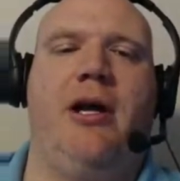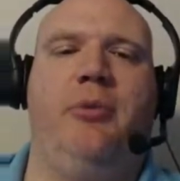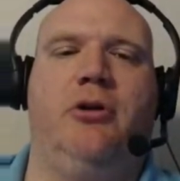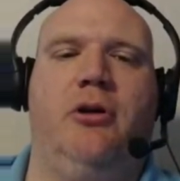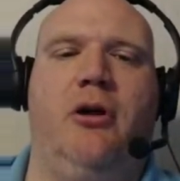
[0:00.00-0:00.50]
I
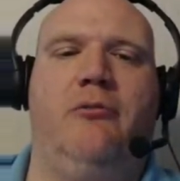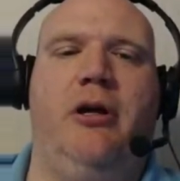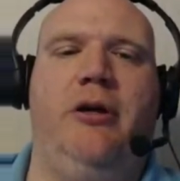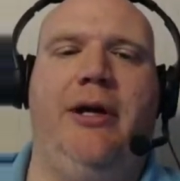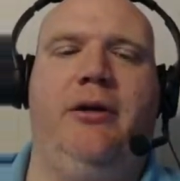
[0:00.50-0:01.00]
put the
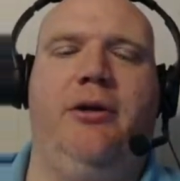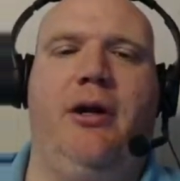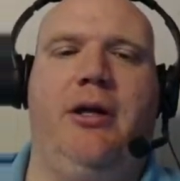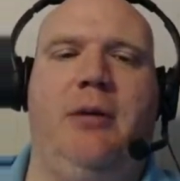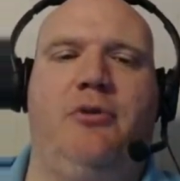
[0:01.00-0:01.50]
guardrail down in there
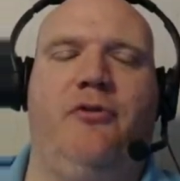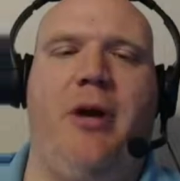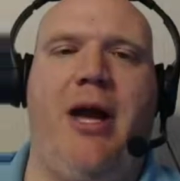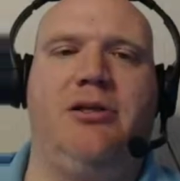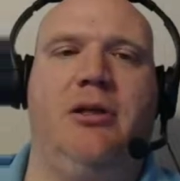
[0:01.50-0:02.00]
to keep us from
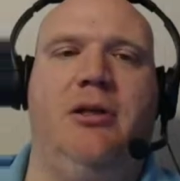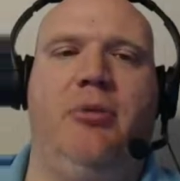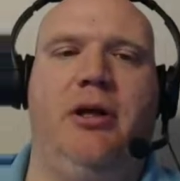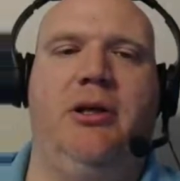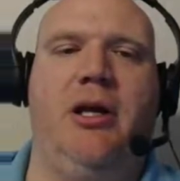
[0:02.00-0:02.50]
accidentally
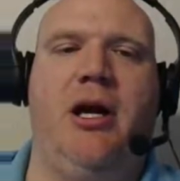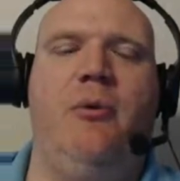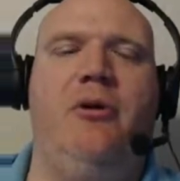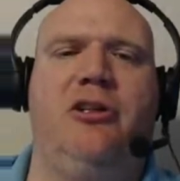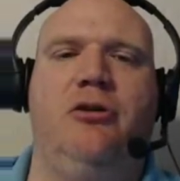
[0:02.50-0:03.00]
breaking that out. We
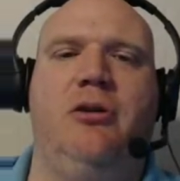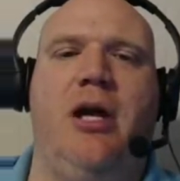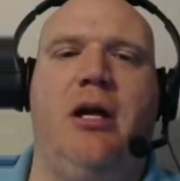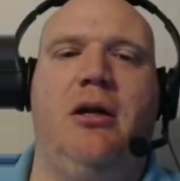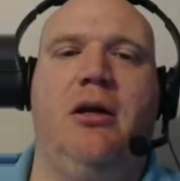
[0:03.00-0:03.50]
don't have to do
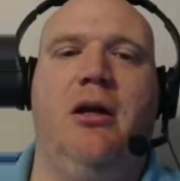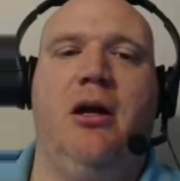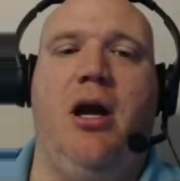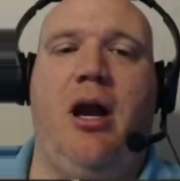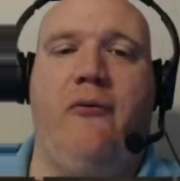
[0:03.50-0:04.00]
that
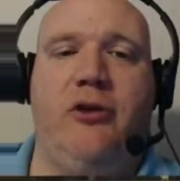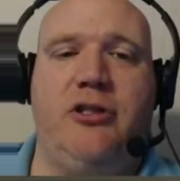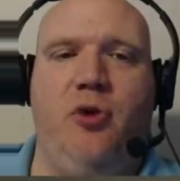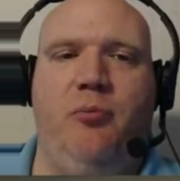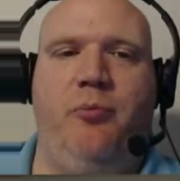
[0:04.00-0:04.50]
every time
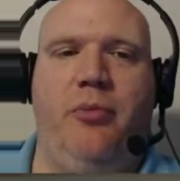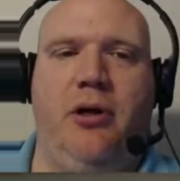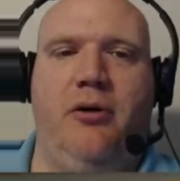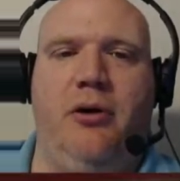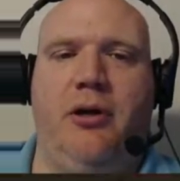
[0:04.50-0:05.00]
we,
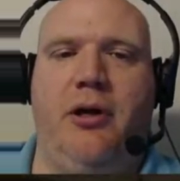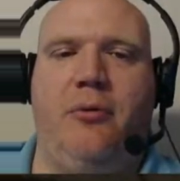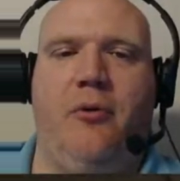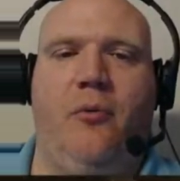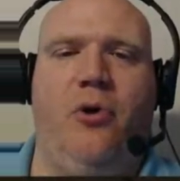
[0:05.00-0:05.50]

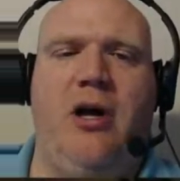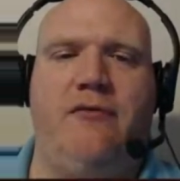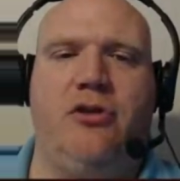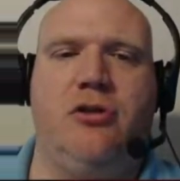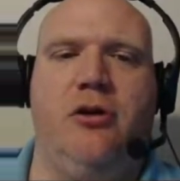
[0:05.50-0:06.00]
we'll have
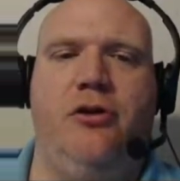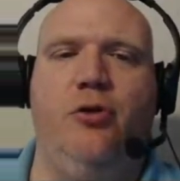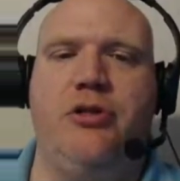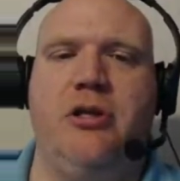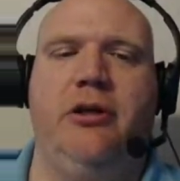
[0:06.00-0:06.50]
to start new
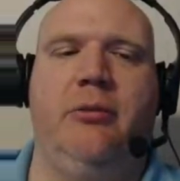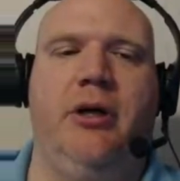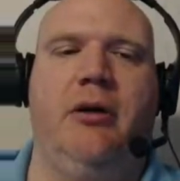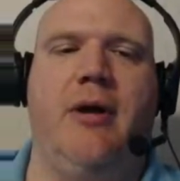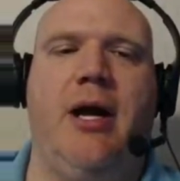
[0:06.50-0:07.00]
mycelium
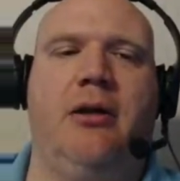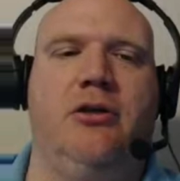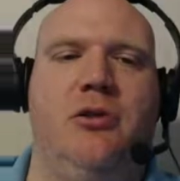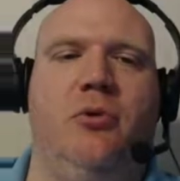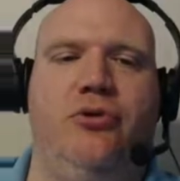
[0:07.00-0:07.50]
here, right?
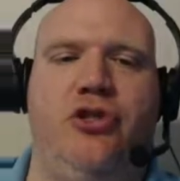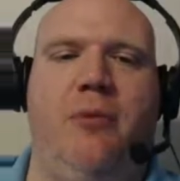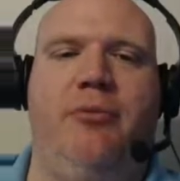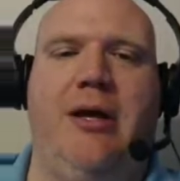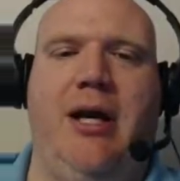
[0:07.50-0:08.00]
Because it won't
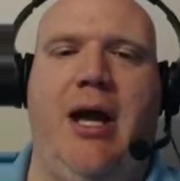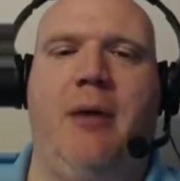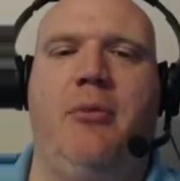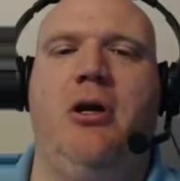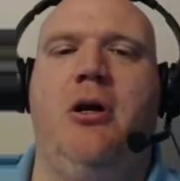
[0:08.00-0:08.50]
jump that gap.
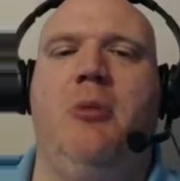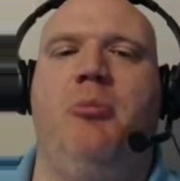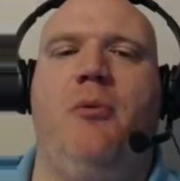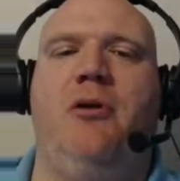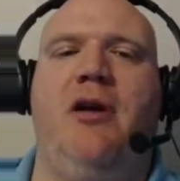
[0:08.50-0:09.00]

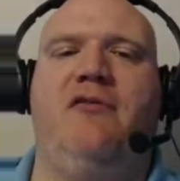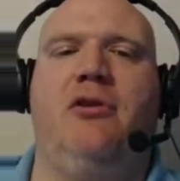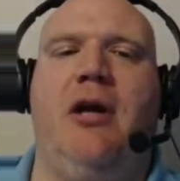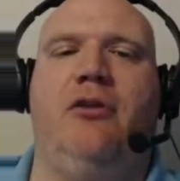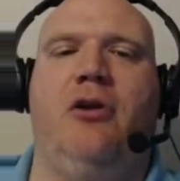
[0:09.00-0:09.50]
But we don't have to
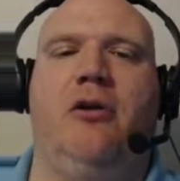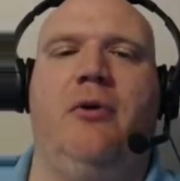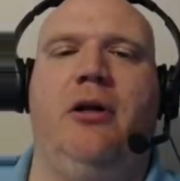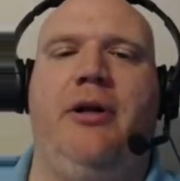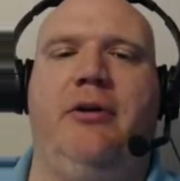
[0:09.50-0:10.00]
have the
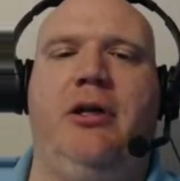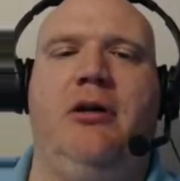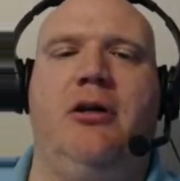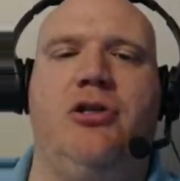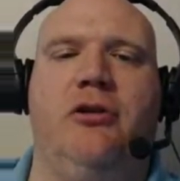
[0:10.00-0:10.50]
guardrail down
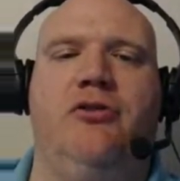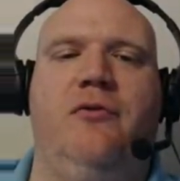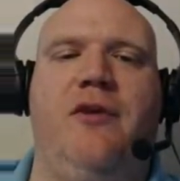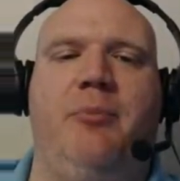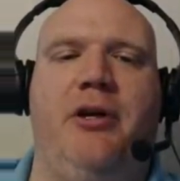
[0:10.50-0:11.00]
here as long as we've
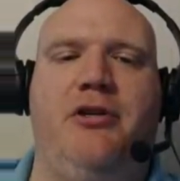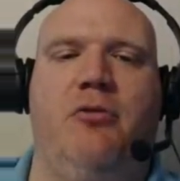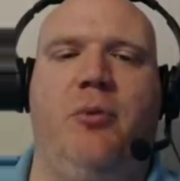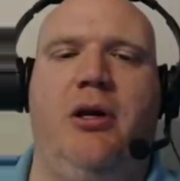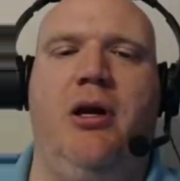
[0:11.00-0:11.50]
got a place where
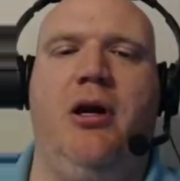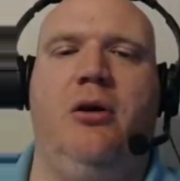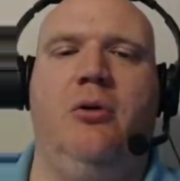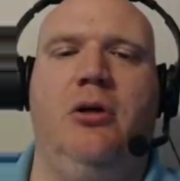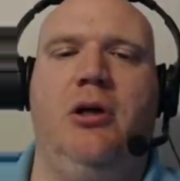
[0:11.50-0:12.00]
we know